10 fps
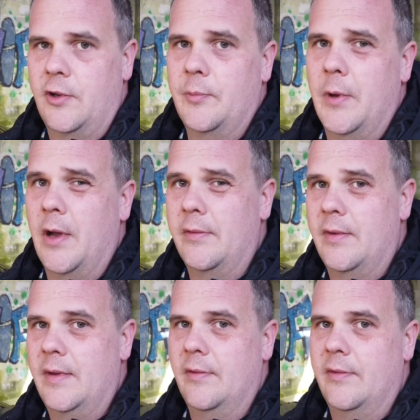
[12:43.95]

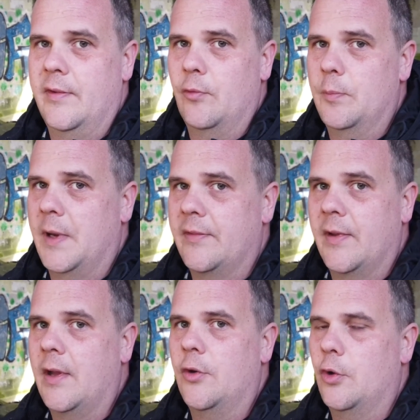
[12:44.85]
Trespass is a civil
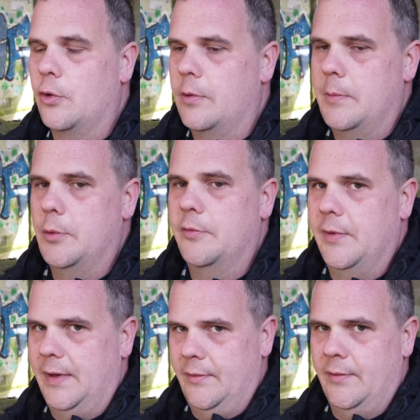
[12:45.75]
matter and not a criminal
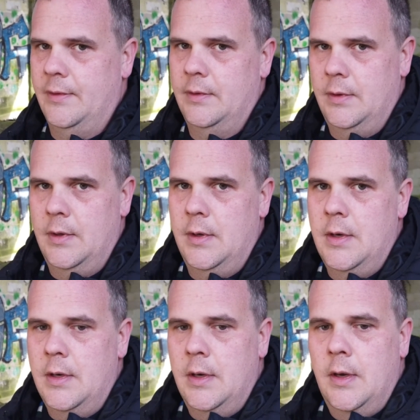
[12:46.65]
offence.
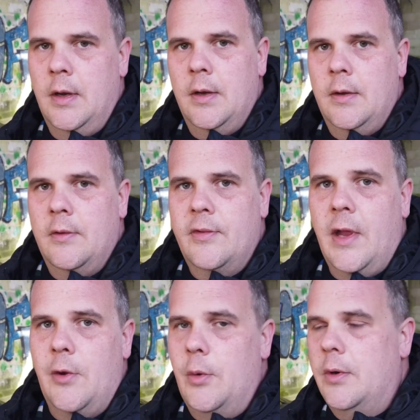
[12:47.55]

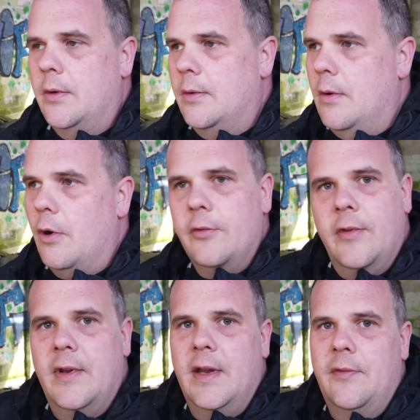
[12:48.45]
So,
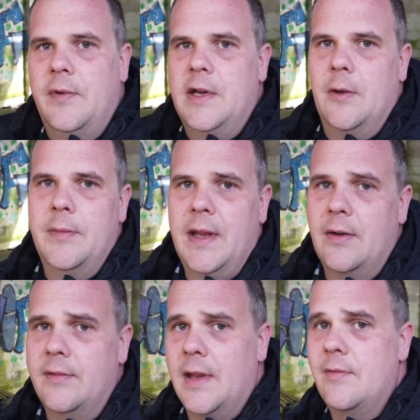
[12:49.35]
on to the next video. I'm
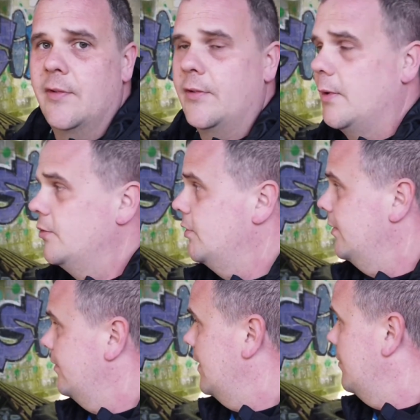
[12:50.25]
down at Davidstow, as
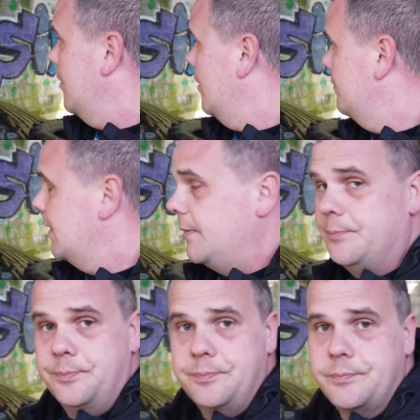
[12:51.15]
you can see behind me.